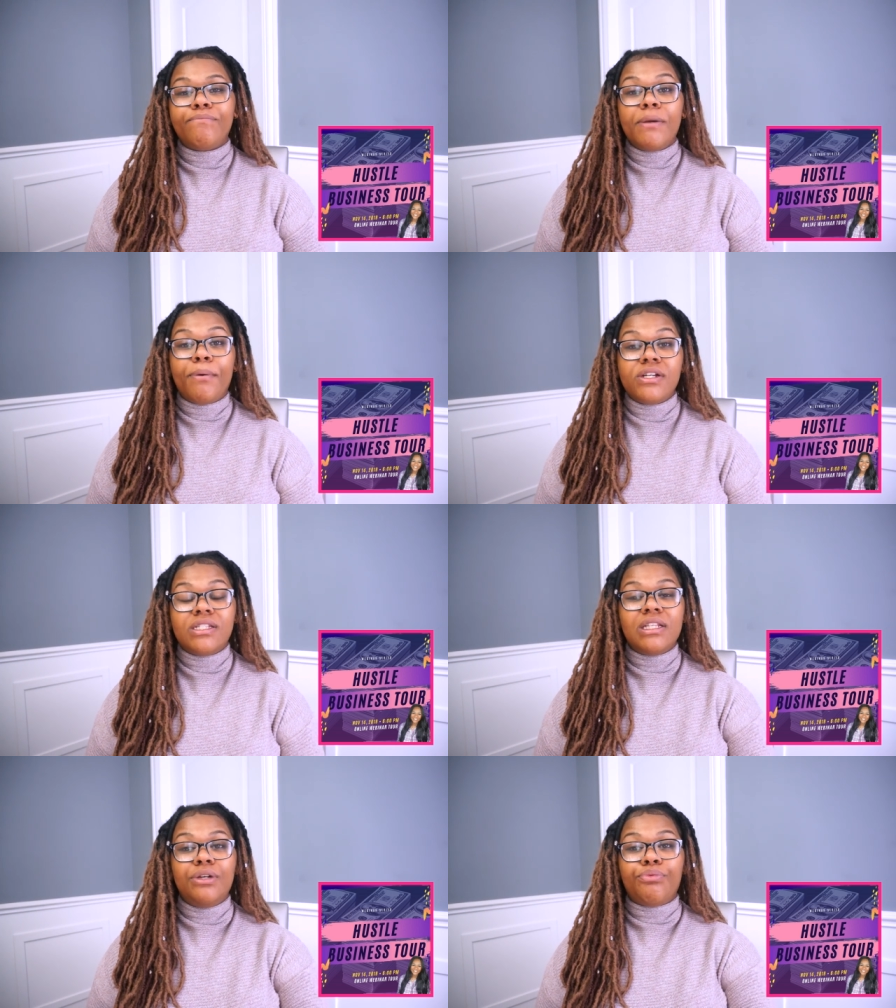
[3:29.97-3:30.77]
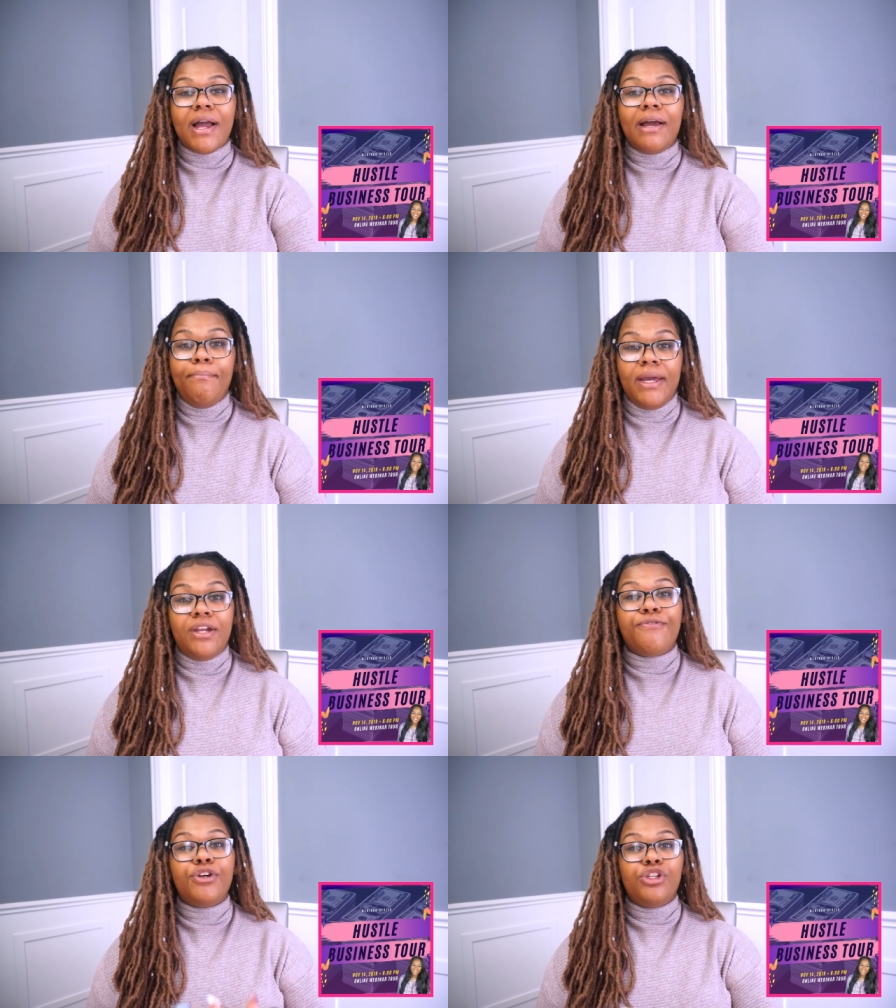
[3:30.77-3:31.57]
and personally
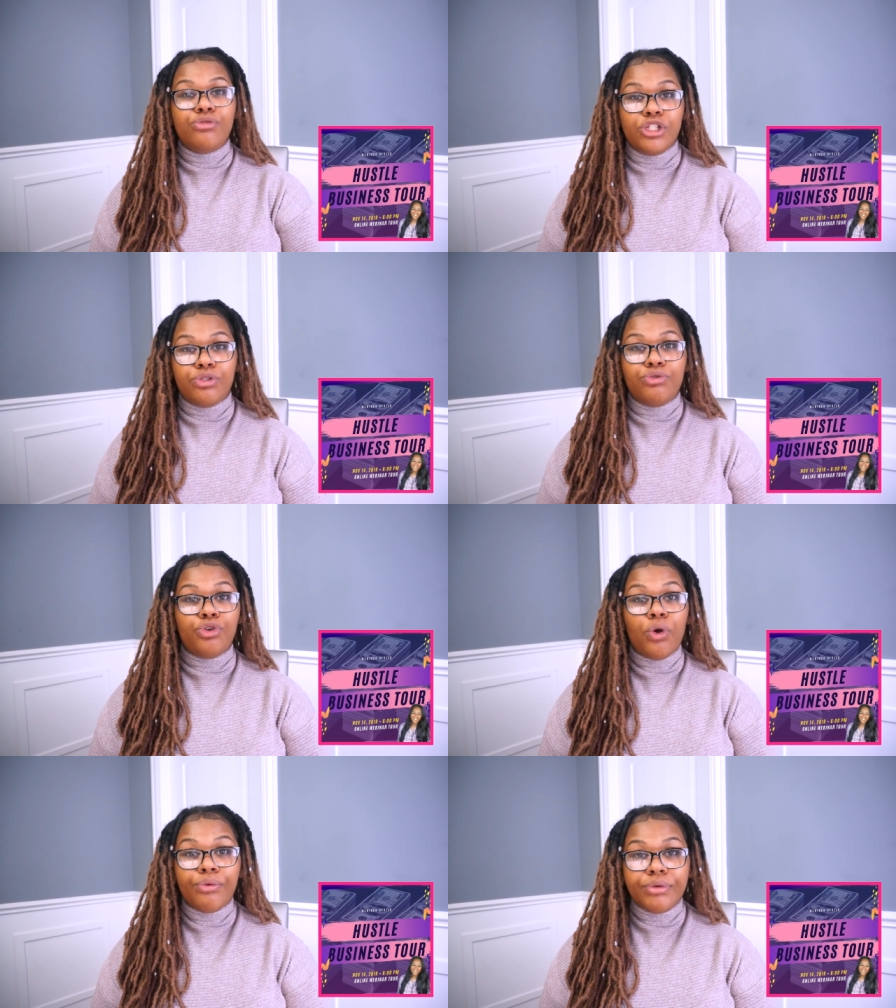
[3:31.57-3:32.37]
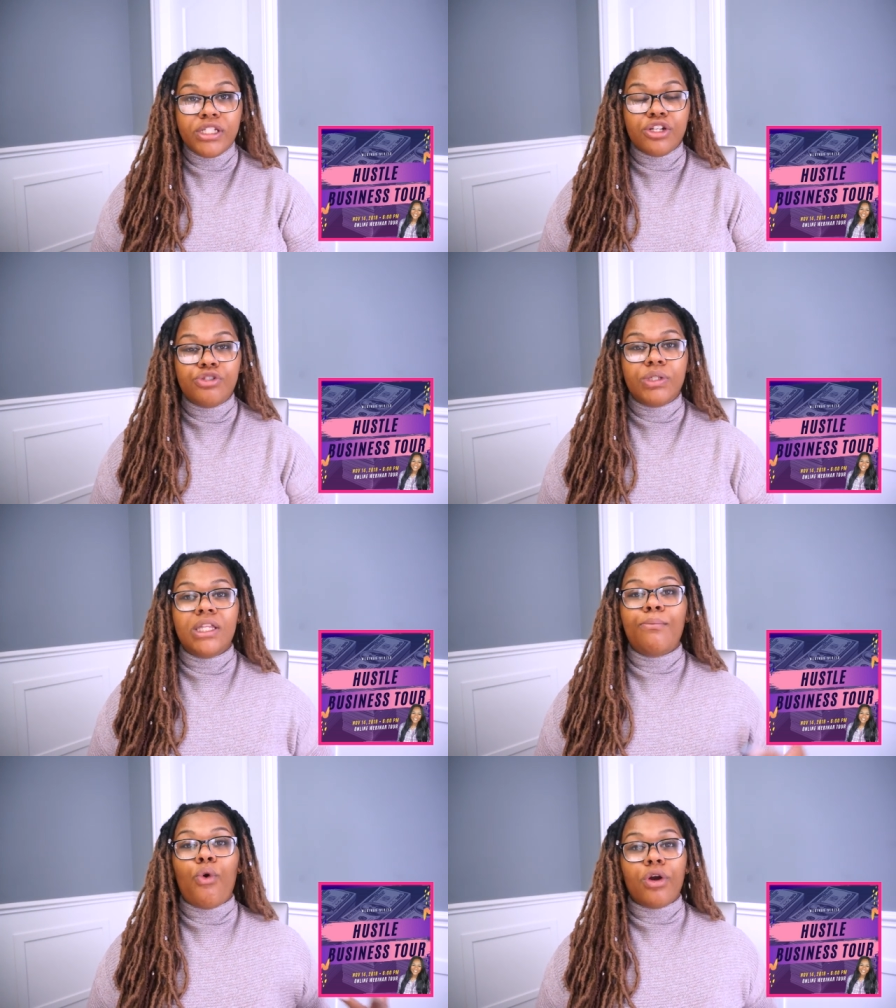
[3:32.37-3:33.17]
recommend for you to do your research with
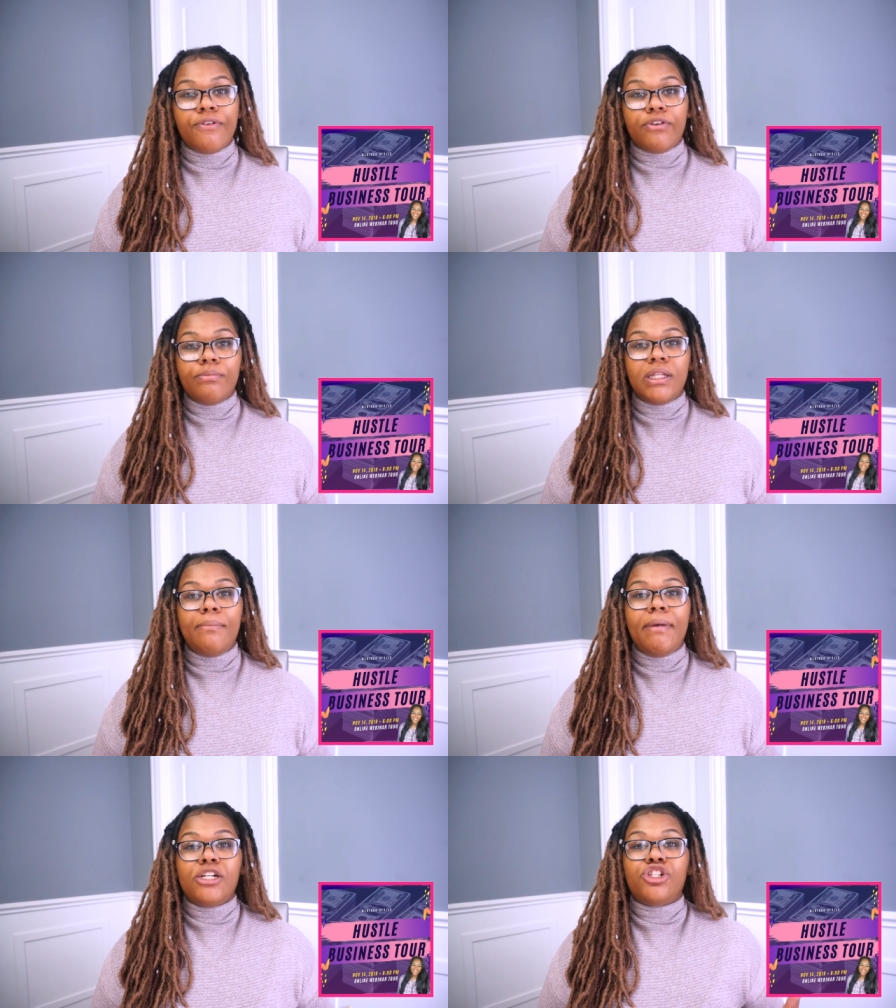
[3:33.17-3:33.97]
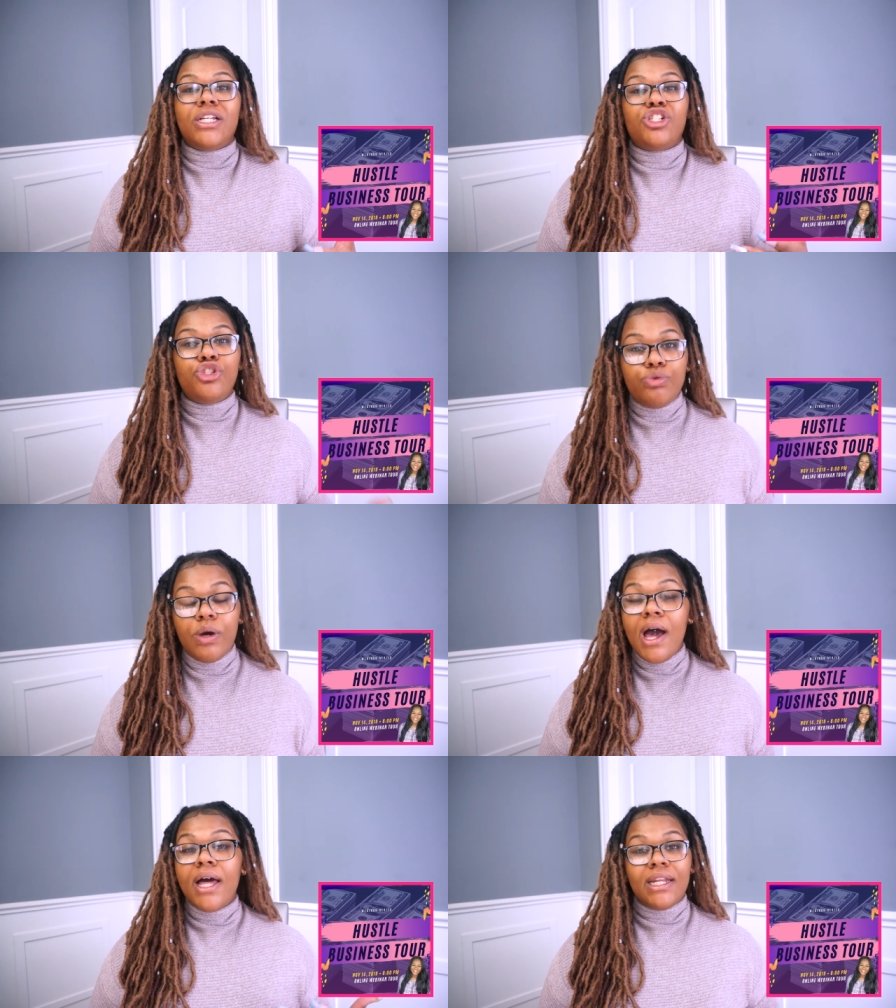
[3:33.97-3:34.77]
them, order from them, make sure that
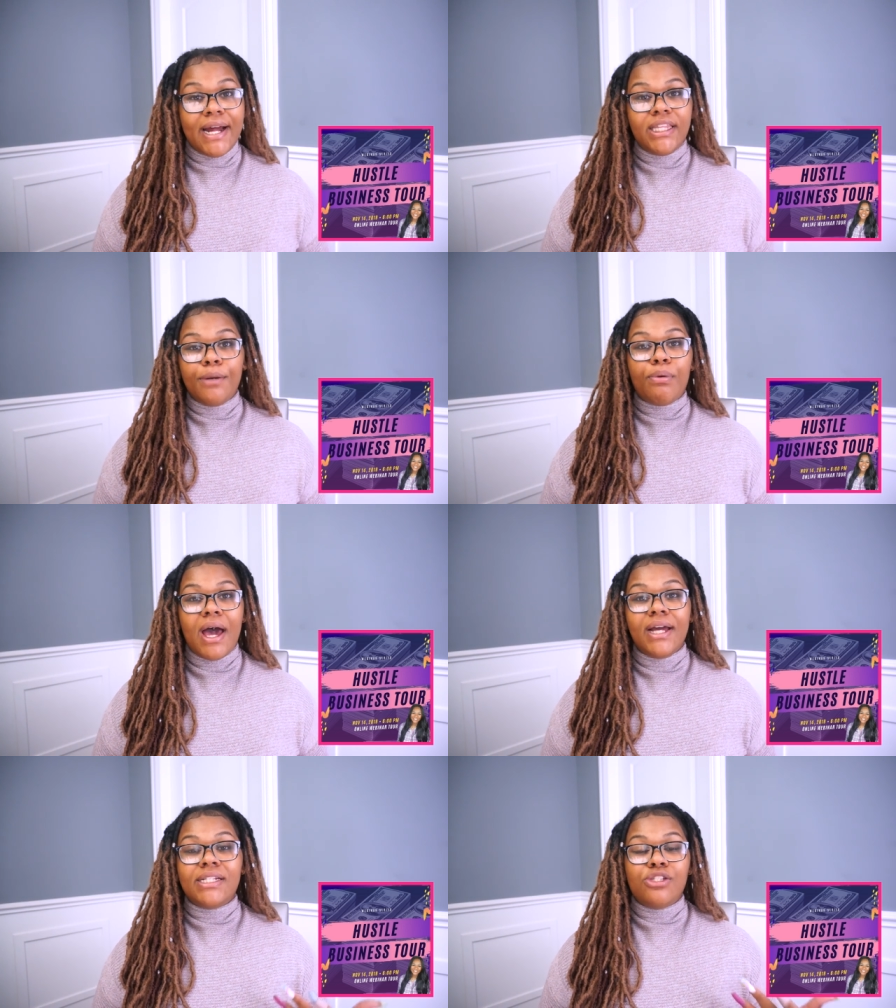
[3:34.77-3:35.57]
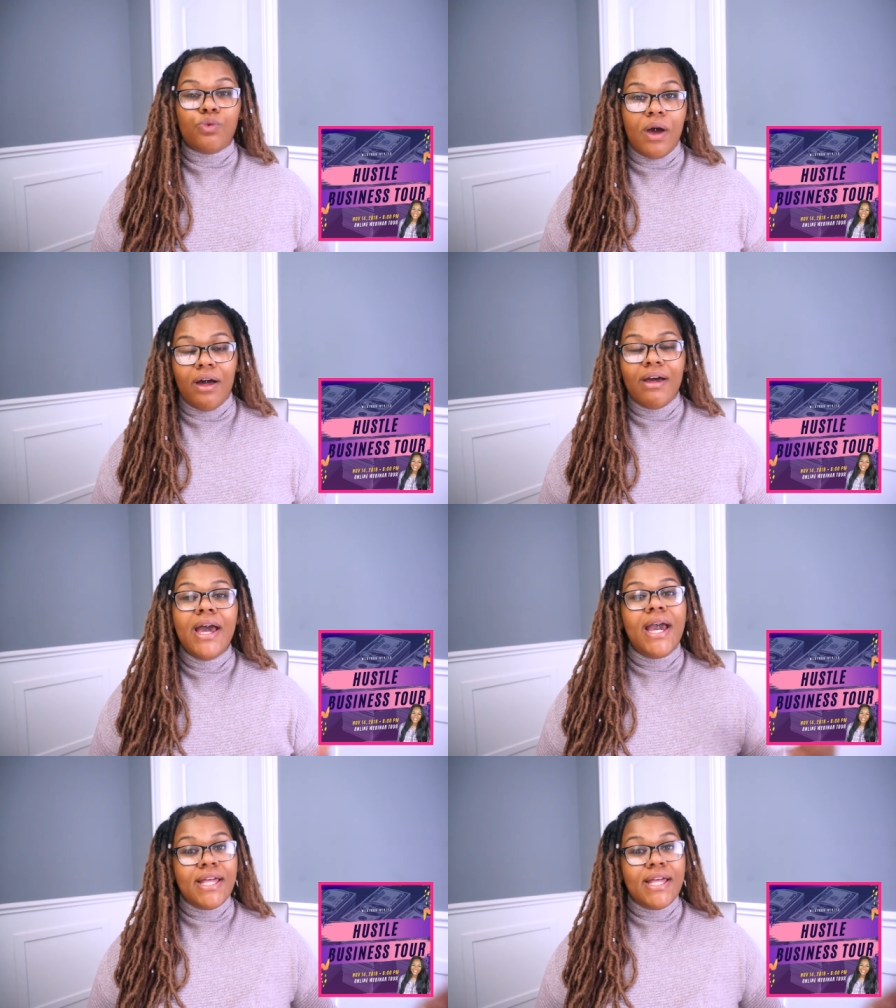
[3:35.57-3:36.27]
you like their product as well,